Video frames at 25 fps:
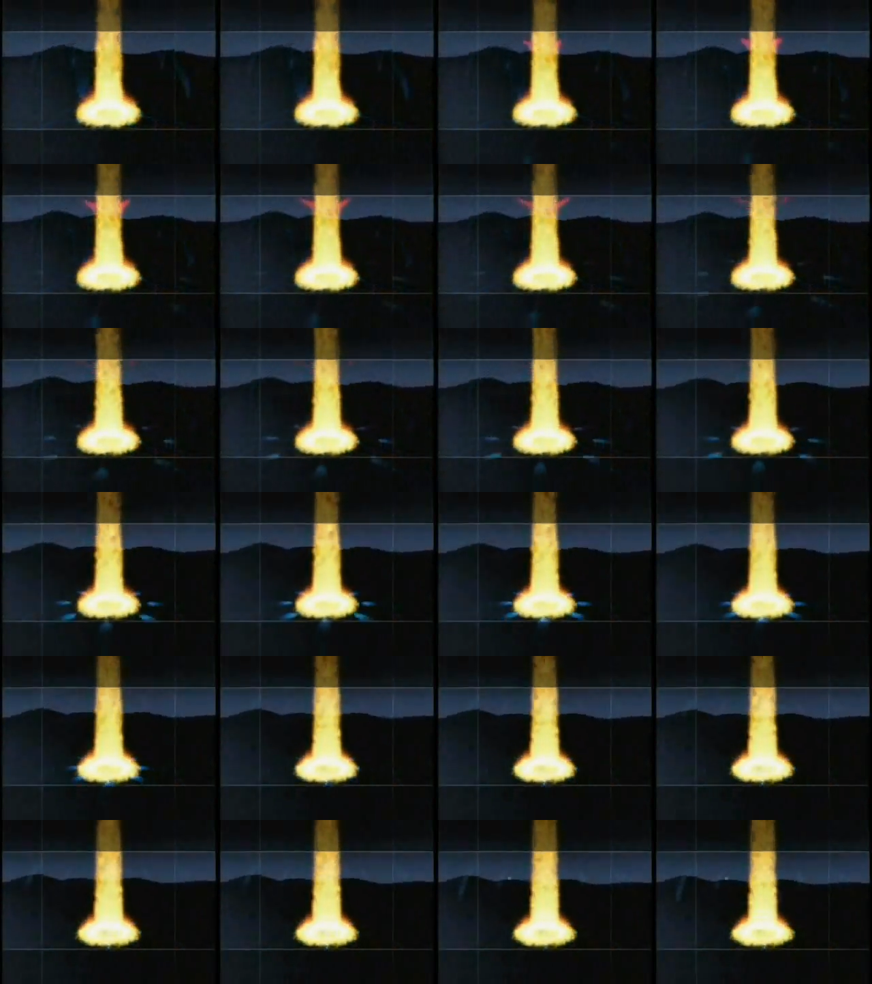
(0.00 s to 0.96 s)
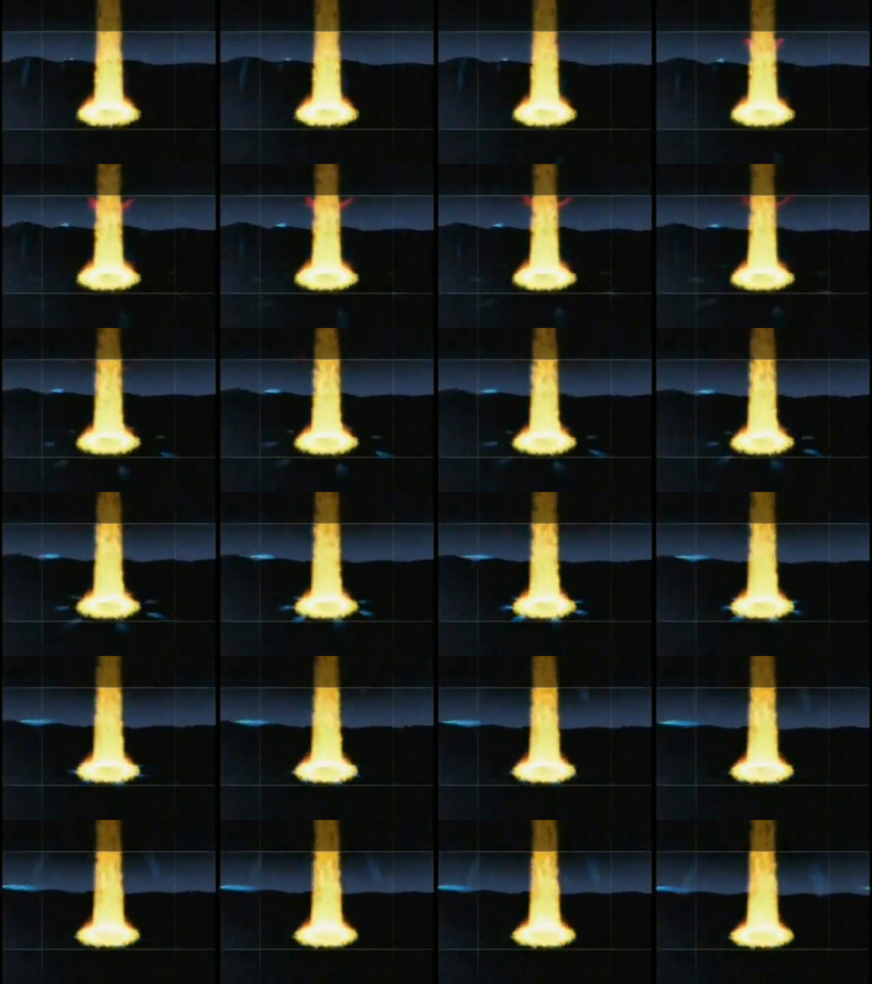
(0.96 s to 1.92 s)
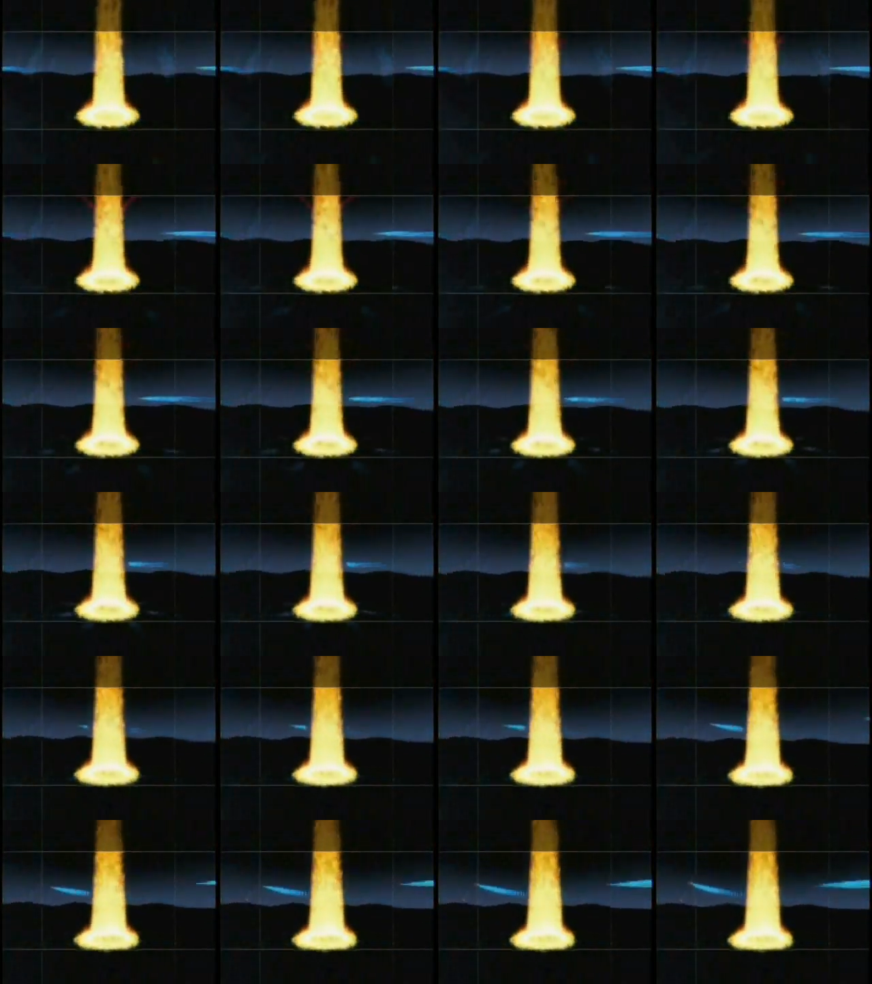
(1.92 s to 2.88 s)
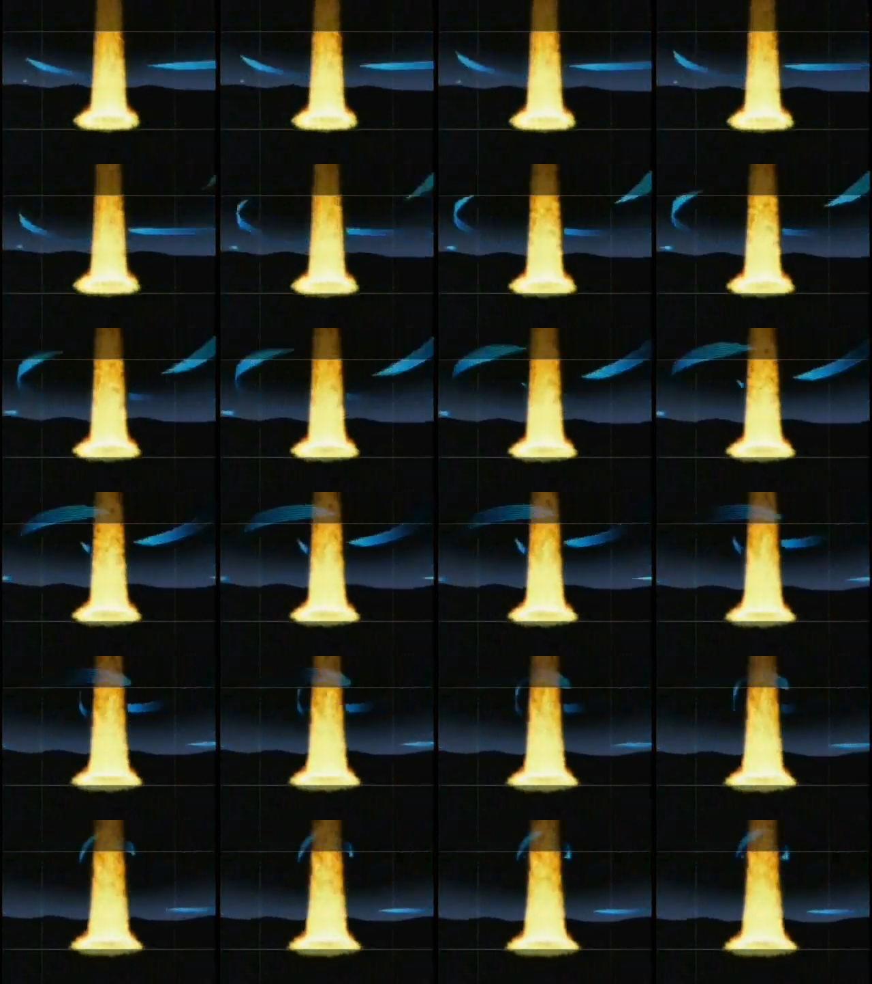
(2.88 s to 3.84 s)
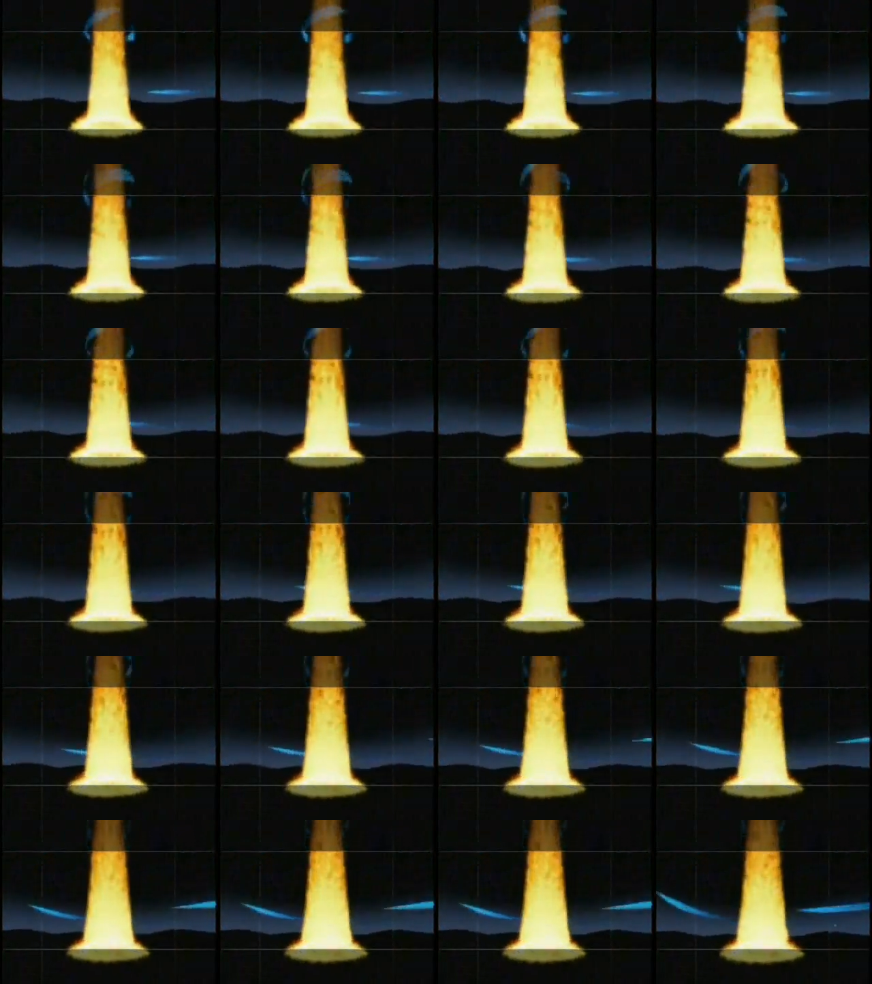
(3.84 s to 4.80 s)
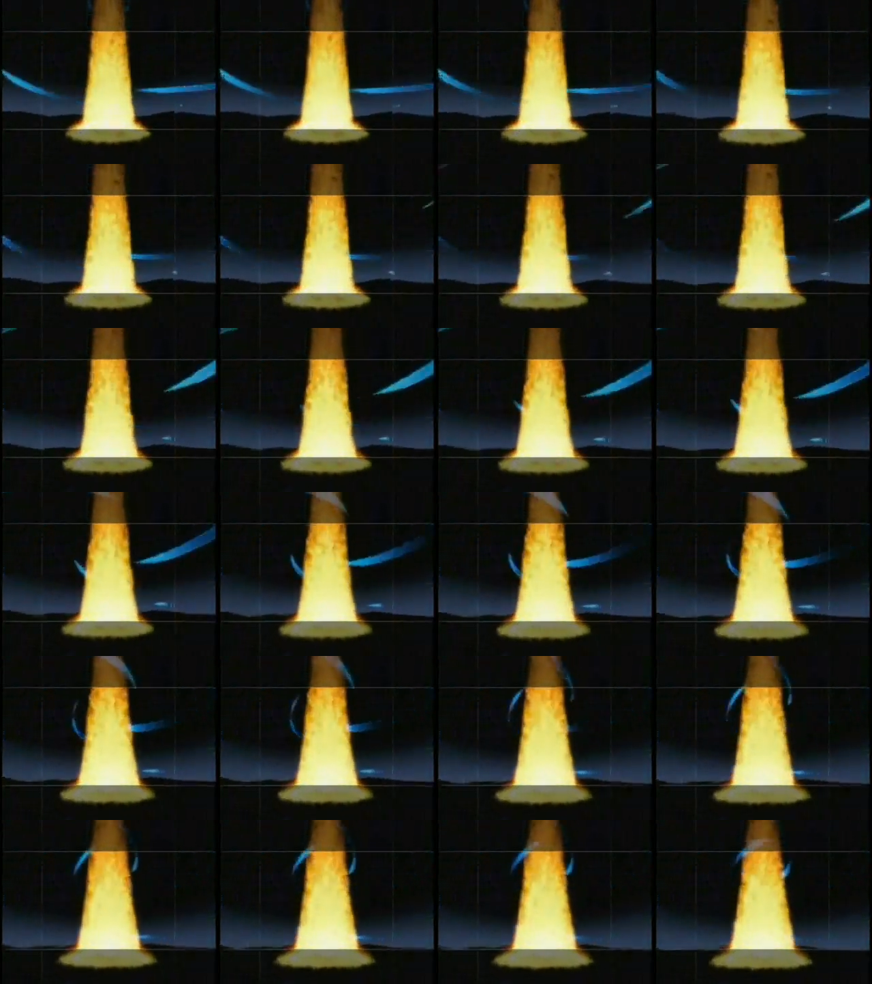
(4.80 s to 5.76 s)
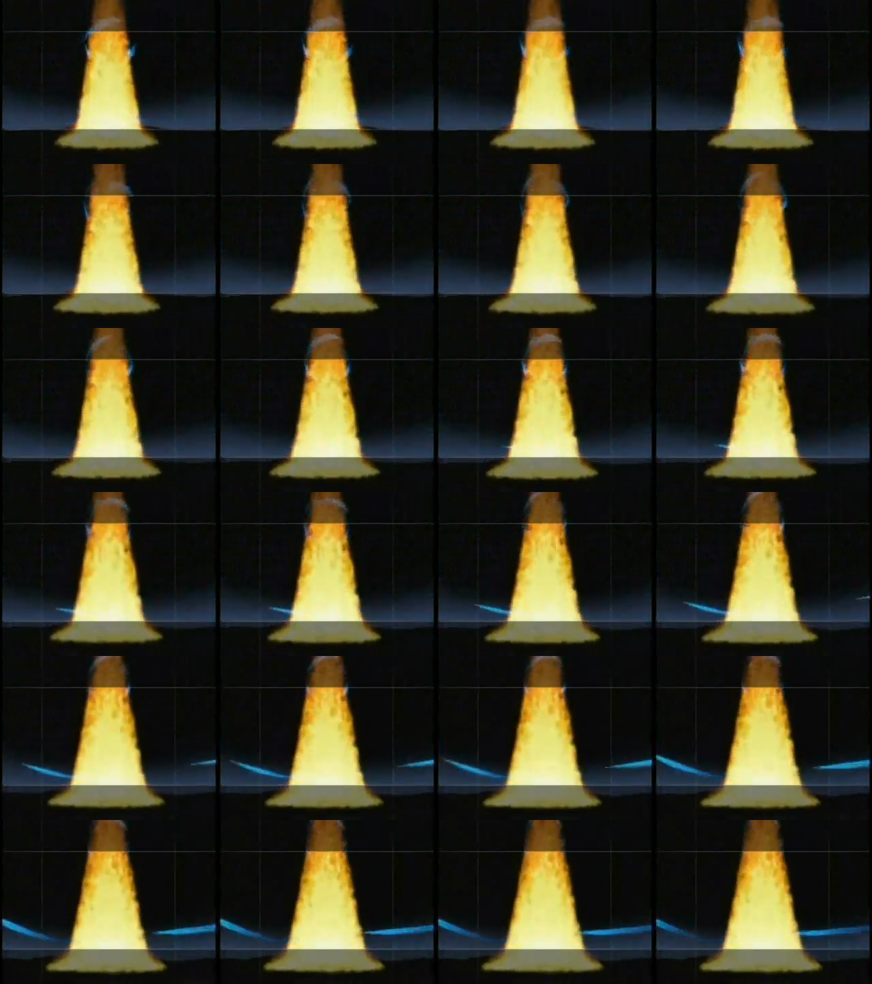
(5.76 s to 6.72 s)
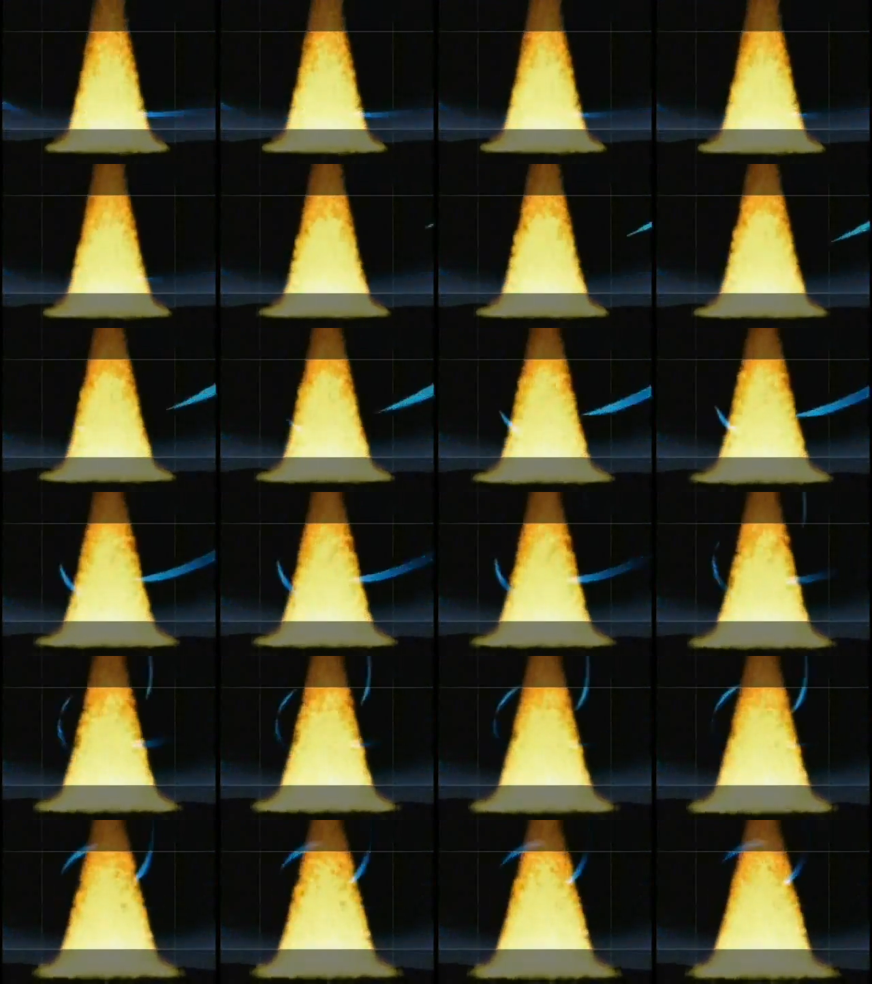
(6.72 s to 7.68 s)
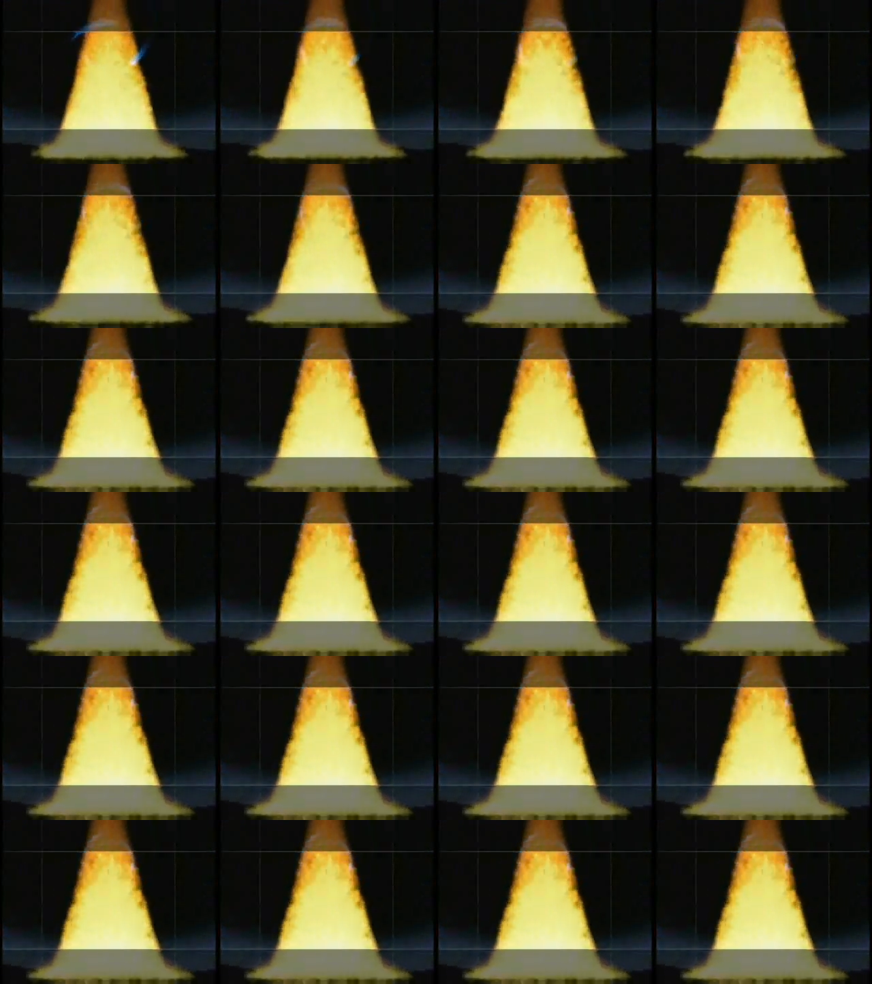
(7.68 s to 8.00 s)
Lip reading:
(no speaker visible)